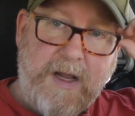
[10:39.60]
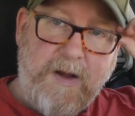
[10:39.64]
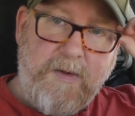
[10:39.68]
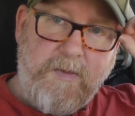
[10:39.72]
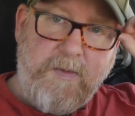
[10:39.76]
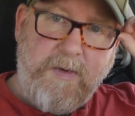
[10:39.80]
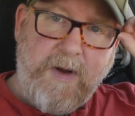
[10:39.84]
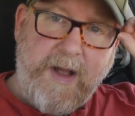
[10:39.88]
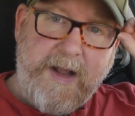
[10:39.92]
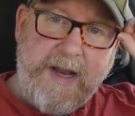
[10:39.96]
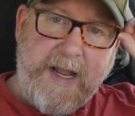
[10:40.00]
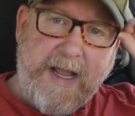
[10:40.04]

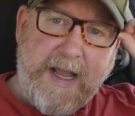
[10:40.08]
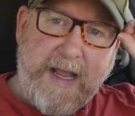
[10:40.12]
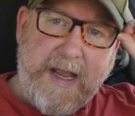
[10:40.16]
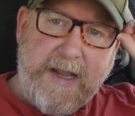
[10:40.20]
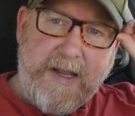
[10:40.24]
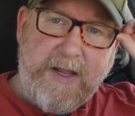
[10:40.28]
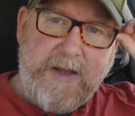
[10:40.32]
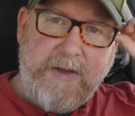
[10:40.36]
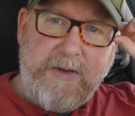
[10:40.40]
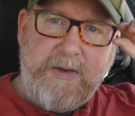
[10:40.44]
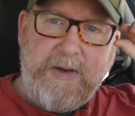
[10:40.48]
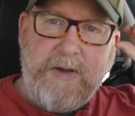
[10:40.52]
Running a
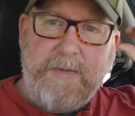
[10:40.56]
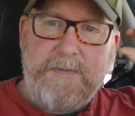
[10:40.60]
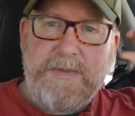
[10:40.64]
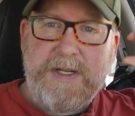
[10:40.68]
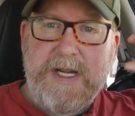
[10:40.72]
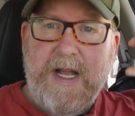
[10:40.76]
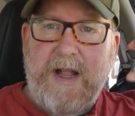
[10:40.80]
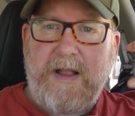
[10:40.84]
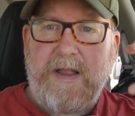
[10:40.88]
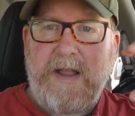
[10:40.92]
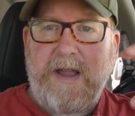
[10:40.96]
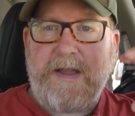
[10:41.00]
YouTube
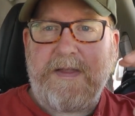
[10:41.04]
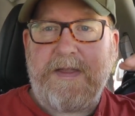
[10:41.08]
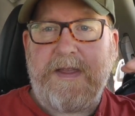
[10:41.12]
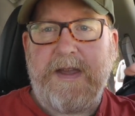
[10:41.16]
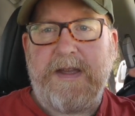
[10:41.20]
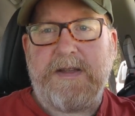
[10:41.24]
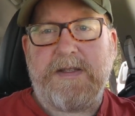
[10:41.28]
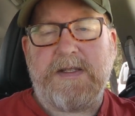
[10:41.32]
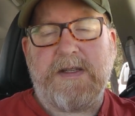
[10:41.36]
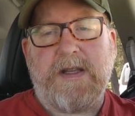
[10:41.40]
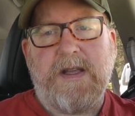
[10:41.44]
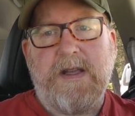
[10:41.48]
channel like
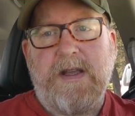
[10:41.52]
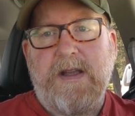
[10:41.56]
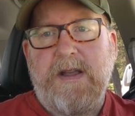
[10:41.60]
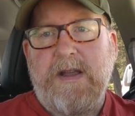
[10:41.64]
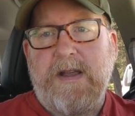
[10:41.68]
this